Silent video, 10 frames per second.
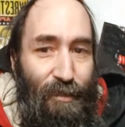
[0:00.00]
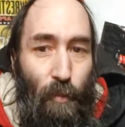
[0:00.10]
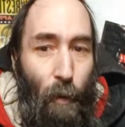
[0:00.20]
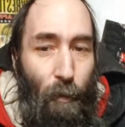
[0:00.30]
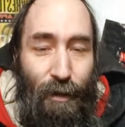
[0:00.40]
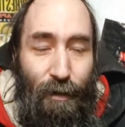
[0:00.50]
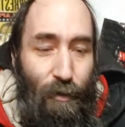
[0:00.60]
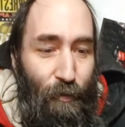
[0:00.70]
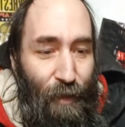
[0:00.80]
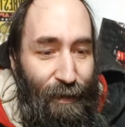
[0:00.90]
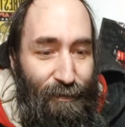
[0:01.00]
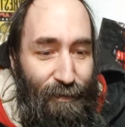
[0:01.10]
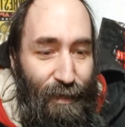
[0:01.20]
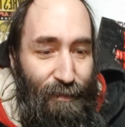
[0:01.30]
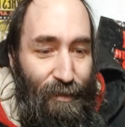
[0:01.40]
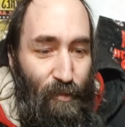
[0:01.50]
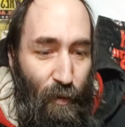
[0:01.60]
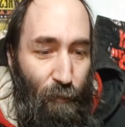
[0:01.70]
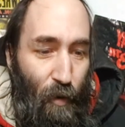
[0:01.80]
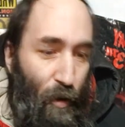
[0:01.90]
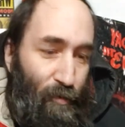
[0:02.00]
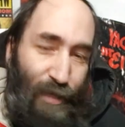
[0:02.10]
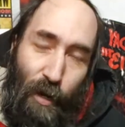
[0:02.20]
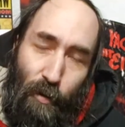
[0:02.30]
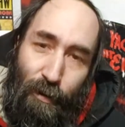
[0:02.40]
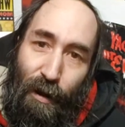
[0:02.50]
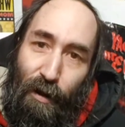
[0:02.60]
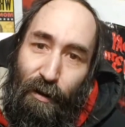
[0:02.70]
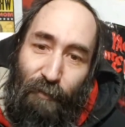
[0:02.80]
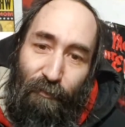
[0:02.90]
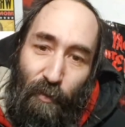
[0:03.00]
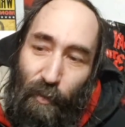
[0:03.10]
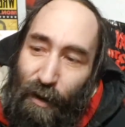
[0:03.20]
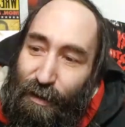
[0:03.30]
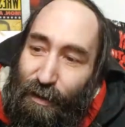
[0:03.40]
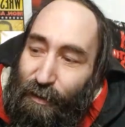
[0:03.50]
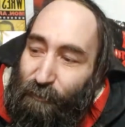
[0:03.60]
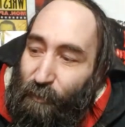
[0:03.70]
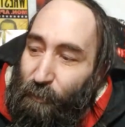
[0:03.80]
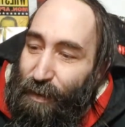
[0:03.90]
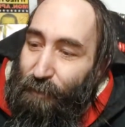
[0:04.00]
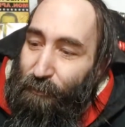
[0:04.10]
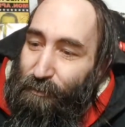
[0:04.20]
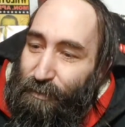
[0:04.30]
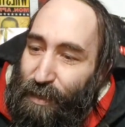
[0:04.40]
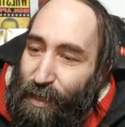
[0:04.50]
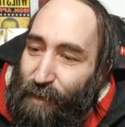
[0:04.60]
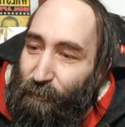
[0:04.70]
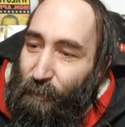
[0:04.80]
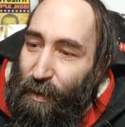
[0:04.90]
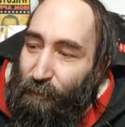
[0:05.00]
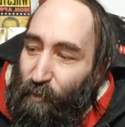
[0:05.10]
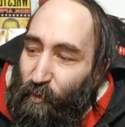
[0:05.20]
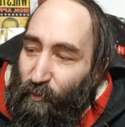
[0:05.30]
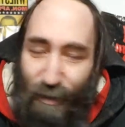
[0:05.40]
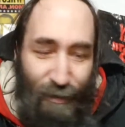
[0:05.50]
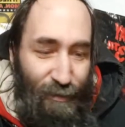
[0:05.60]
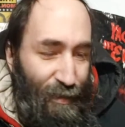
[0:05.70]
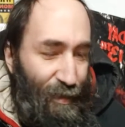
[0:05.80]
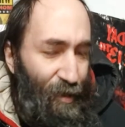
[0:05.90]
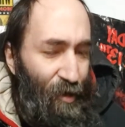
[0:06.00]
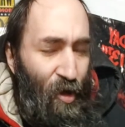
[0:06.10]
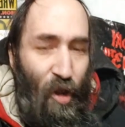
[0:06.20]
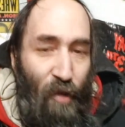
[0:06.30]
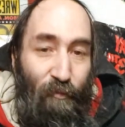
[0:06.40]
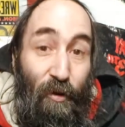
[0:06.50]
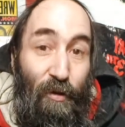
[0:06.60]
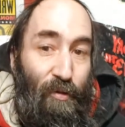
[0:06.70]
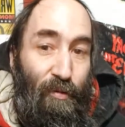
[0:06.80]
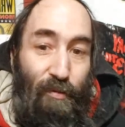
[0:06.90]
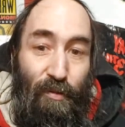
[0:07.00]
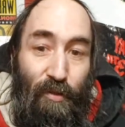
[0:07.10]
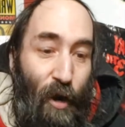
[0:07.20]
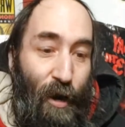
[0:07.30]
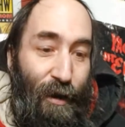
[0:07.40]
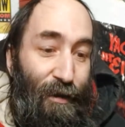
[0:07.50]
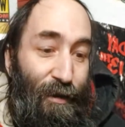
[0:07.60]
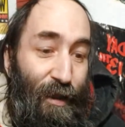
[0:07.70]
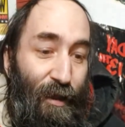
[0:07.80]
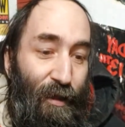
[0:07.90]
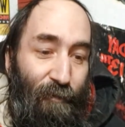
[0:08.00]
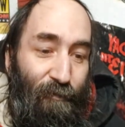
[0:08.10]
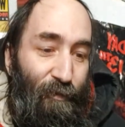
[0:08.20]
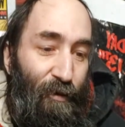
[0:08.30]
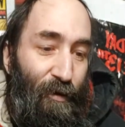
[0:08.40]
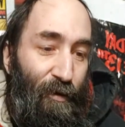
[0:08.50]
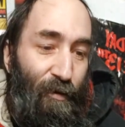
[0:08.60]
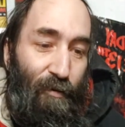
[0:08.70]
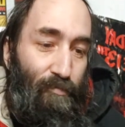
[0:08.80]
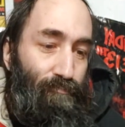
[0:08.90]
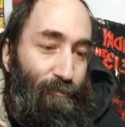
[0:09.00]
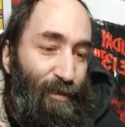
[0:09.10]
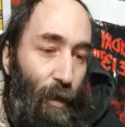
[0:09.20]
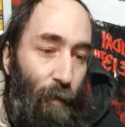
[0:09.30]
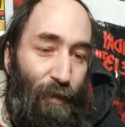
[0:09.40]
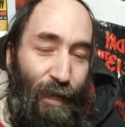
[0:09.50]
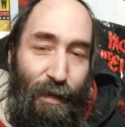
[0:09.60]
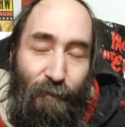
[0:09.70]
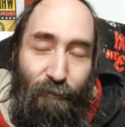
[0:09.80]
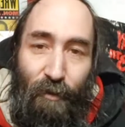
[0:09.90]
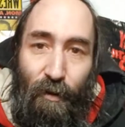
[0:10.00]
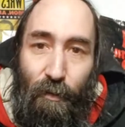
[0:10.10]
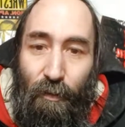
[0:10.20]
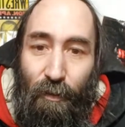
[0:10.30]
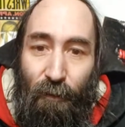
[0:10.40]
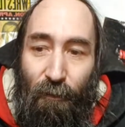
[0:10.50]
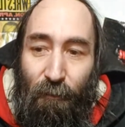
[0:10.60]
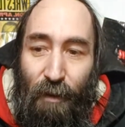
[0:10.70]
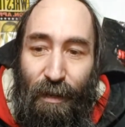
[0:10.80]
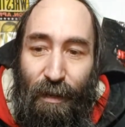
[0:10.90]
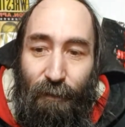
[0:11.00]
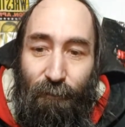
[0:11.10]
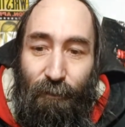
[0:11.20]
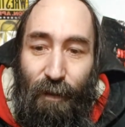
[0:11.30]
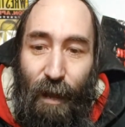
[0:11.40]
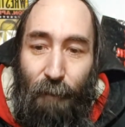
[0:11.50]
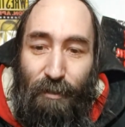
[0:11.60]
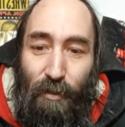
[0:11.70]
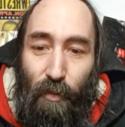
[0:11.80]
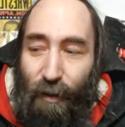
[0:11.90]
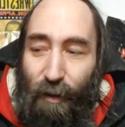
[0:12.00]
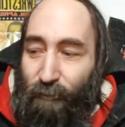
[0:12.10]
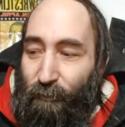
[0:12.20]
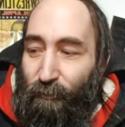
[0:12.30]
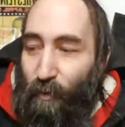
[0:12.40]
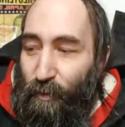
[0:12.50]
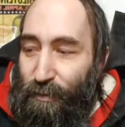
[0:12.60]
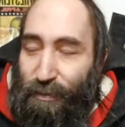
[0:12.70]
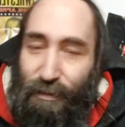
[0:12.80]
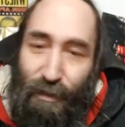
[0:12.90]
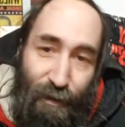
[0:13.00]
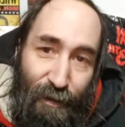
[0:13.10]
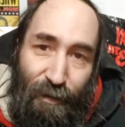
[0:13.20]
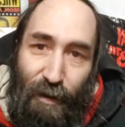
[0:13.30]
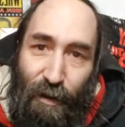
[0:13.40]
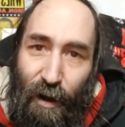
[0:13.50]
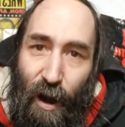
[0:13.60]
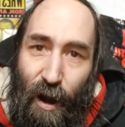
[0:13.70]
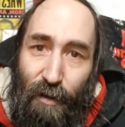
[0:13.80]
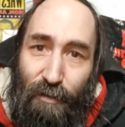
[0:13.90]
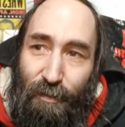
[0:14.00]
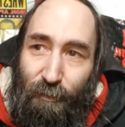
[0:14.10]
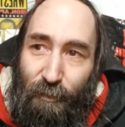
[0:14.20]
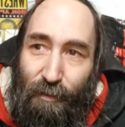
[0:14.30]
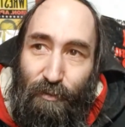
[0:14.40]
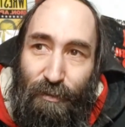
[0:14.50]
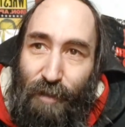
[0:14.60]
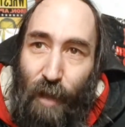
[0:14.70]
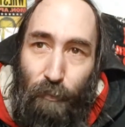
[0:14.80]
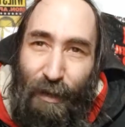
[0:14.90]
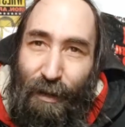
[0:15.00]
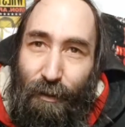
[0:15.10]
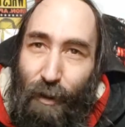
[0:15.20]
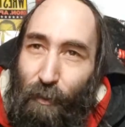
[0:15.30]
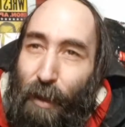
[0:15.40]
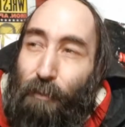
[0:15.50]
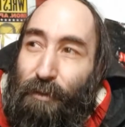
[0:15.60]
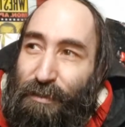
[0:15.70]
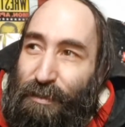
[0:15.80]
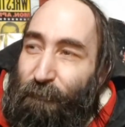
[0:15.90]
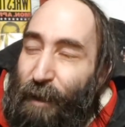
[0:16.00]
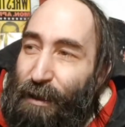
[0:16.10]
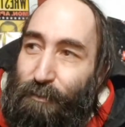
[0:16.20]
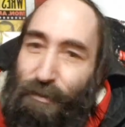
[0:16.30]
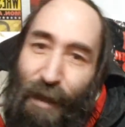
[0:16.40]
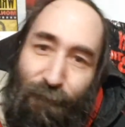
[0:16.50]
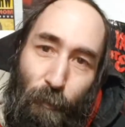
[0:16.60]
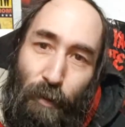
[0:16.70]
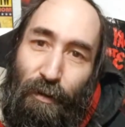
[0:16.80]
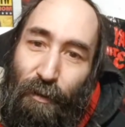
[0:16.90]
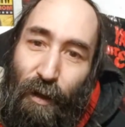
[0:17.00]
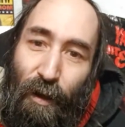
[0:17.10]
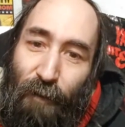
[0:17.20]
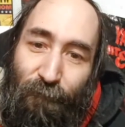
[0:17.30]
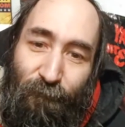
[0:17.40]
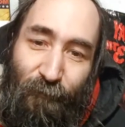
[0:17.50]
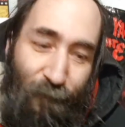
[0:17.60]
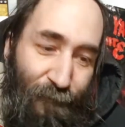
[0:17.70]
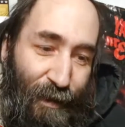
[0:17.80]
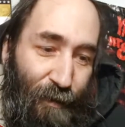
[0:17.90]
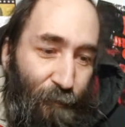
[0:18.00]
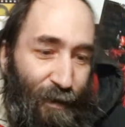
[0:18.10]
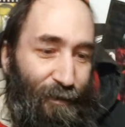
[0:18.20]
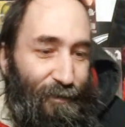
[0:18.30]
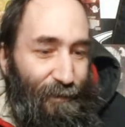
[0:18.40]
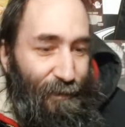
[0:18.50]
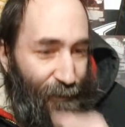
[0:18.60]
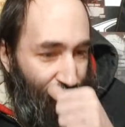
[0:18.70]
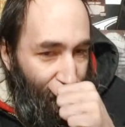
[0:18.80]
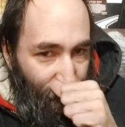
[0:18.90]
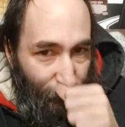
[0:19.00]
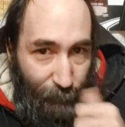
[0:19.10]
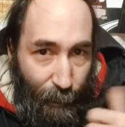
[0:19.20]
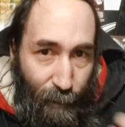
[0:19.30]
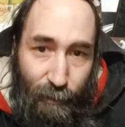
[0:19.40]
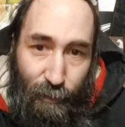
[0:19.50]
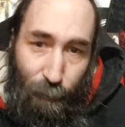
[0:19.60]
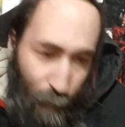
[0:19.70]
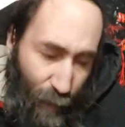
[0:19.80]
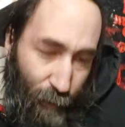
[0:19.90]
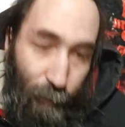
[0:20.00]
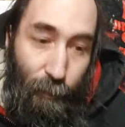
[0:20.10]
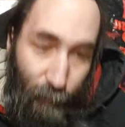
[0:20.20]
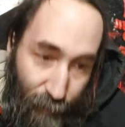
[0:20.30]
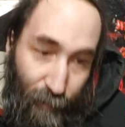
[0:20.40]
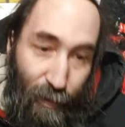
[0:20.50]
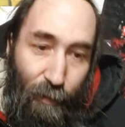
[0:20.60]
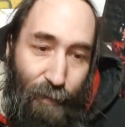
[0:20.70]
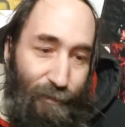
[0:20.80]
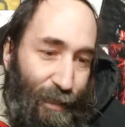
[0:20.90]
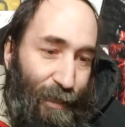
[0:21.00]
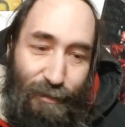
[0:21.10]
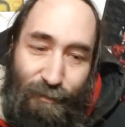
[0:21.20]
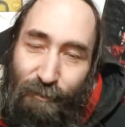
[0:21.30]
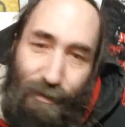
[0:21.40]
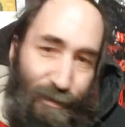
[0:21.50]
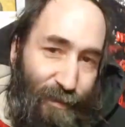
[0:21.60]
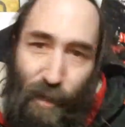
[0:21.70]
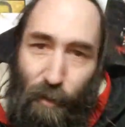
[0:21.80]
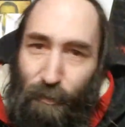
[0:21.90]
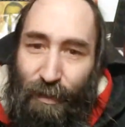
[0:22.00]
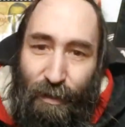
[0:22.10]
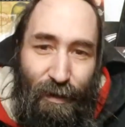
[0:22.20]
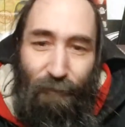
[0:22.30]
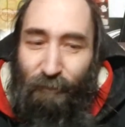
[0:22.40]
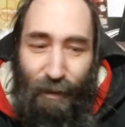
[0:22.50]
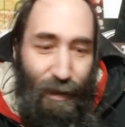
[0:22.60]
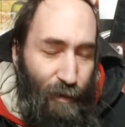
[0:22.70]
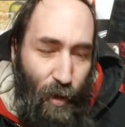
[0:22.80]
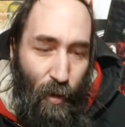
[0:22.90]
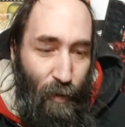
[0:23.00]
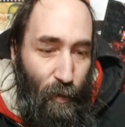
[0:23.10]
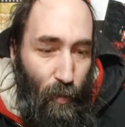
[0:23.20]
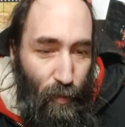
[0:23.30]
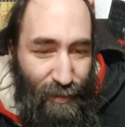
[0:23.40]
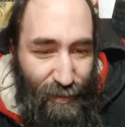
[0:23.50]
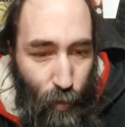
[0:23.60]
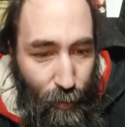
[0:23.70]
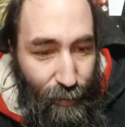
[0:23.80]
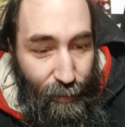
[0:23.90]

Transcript: just one way to do things, not just one approach. I don't care if you're writing, if you're making music, if you're making movies, if you're drawing, if you're sculpting, if you're making comics or whatever. Of course, there are some things with sculpting and all that. The stuff I use, I have to put in the oven for 15 minutes for it to harden. But you get what I'm saying. As far as the sculpting and everything, no real rules to it.